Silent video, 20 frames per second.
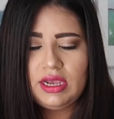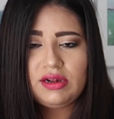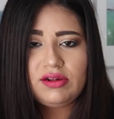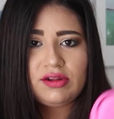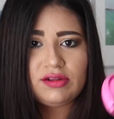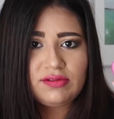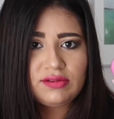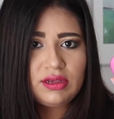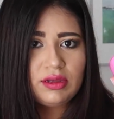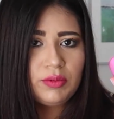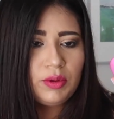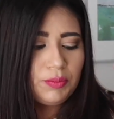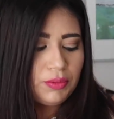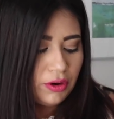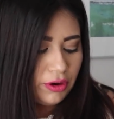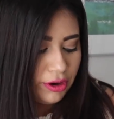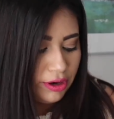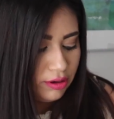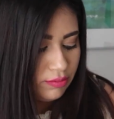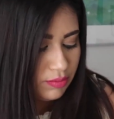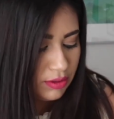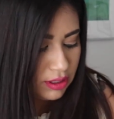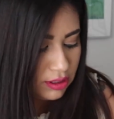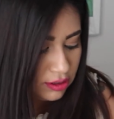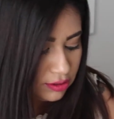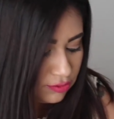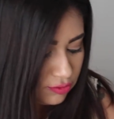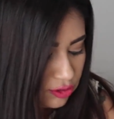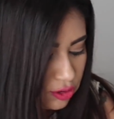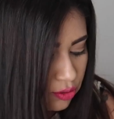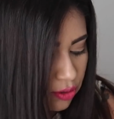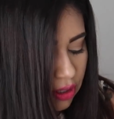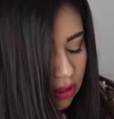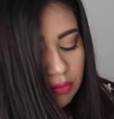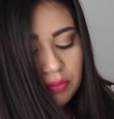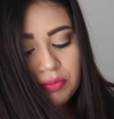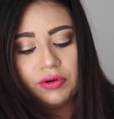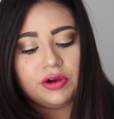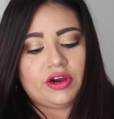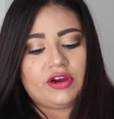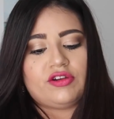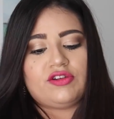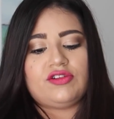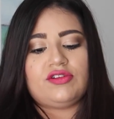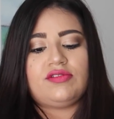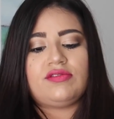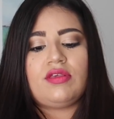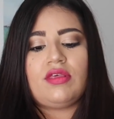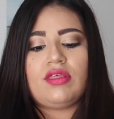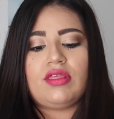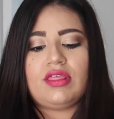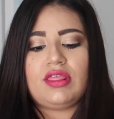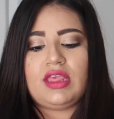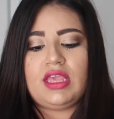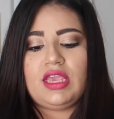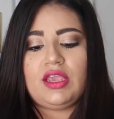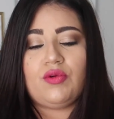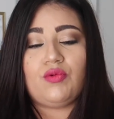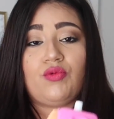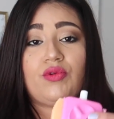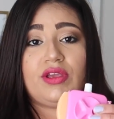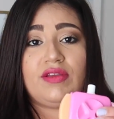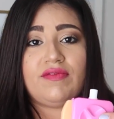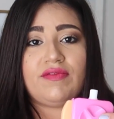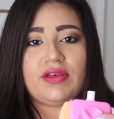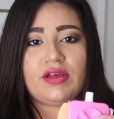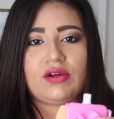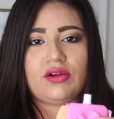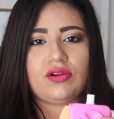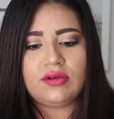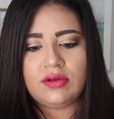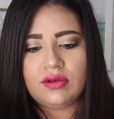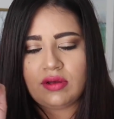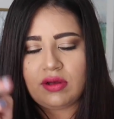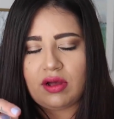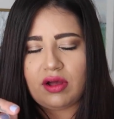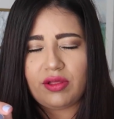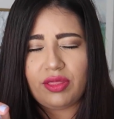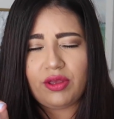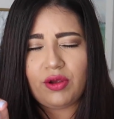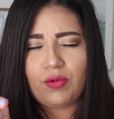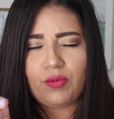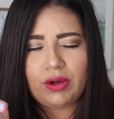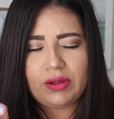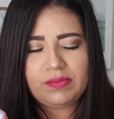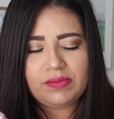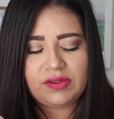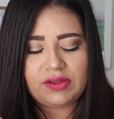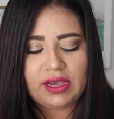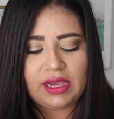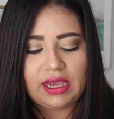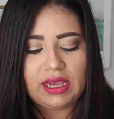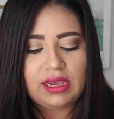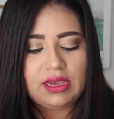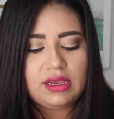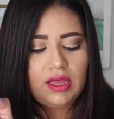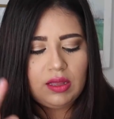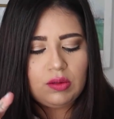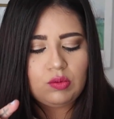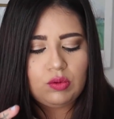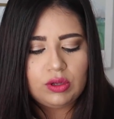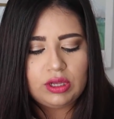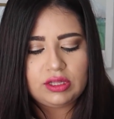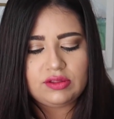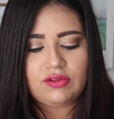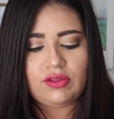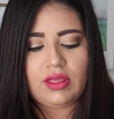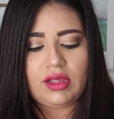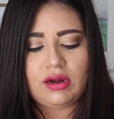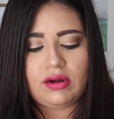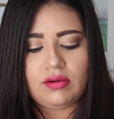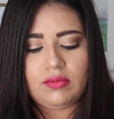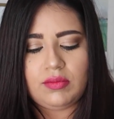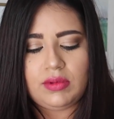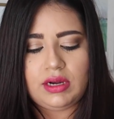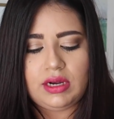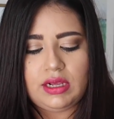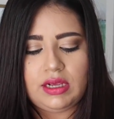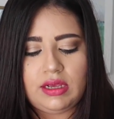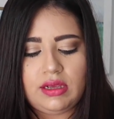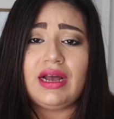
It does come apart because you can purchase the refill on their website, and we'll get to that in a minute.